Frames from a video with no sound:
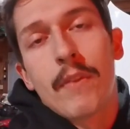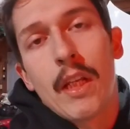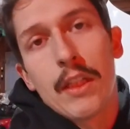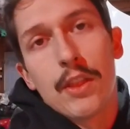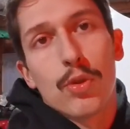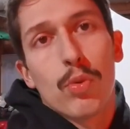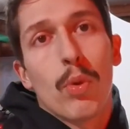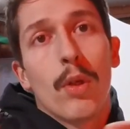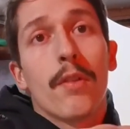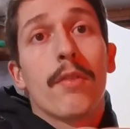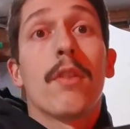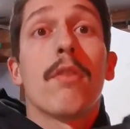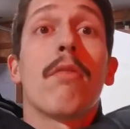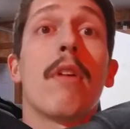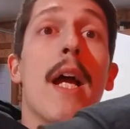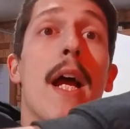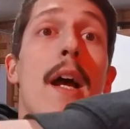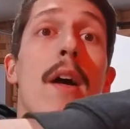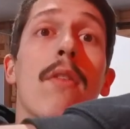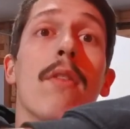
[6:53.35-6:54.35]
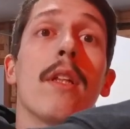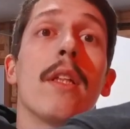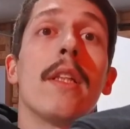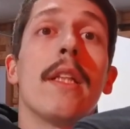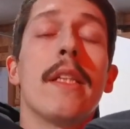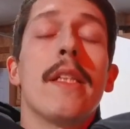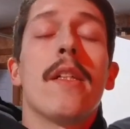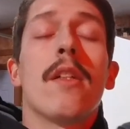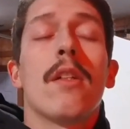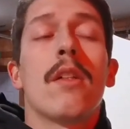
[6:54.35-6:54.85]
swerved around the
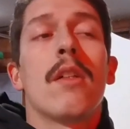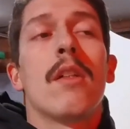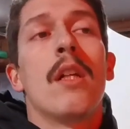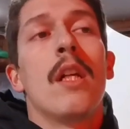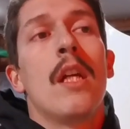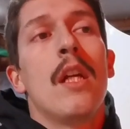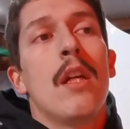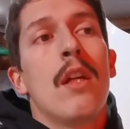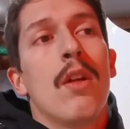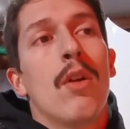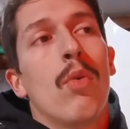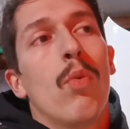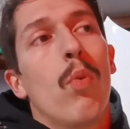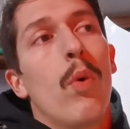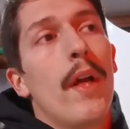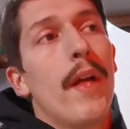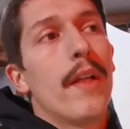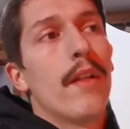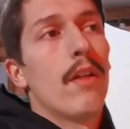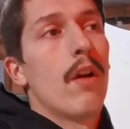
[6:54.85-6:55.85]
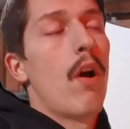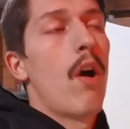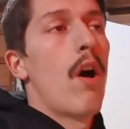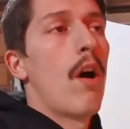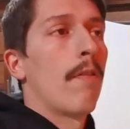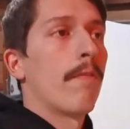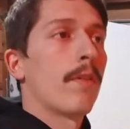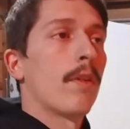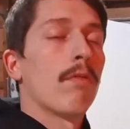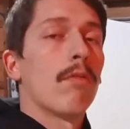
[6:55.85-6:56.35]
deer, went
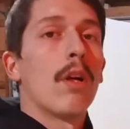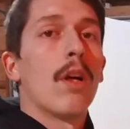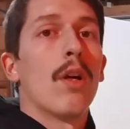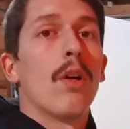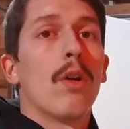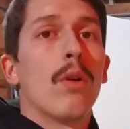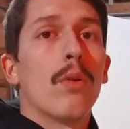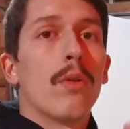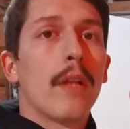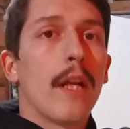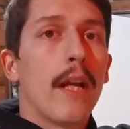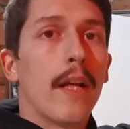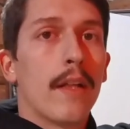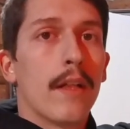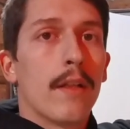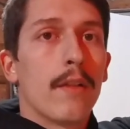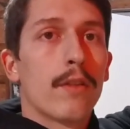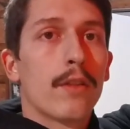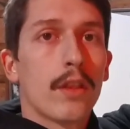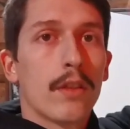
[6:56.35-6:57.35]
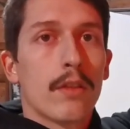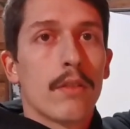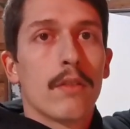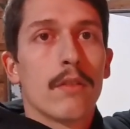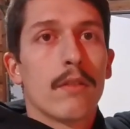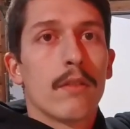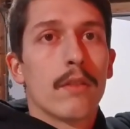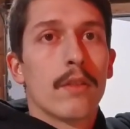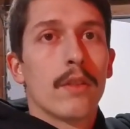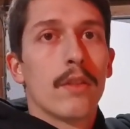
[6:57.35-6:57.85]
off the road, kind of
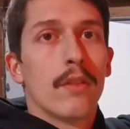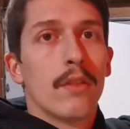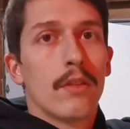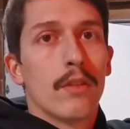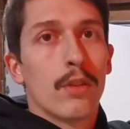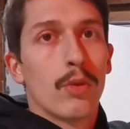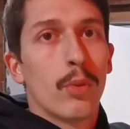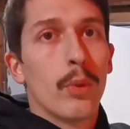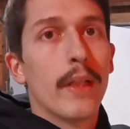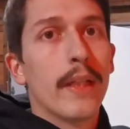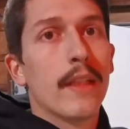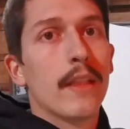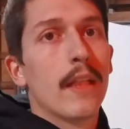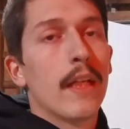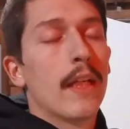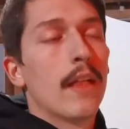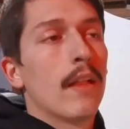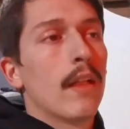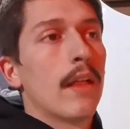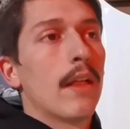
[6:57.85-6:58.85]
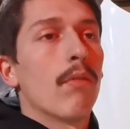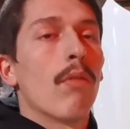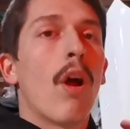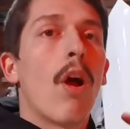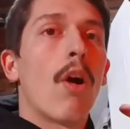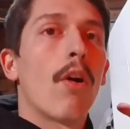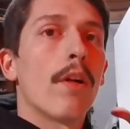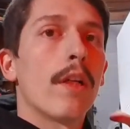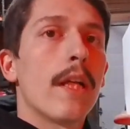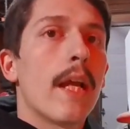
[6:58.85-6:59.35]
tweaked it. It
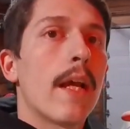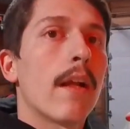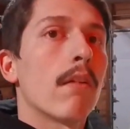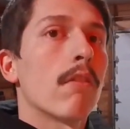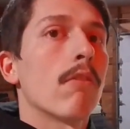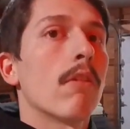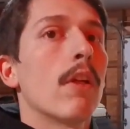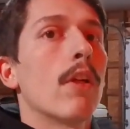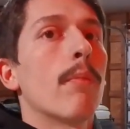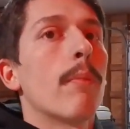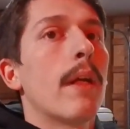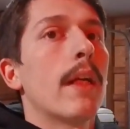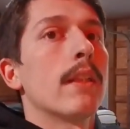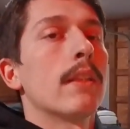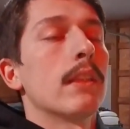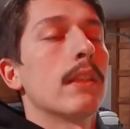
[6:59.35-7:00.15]
already had a rear main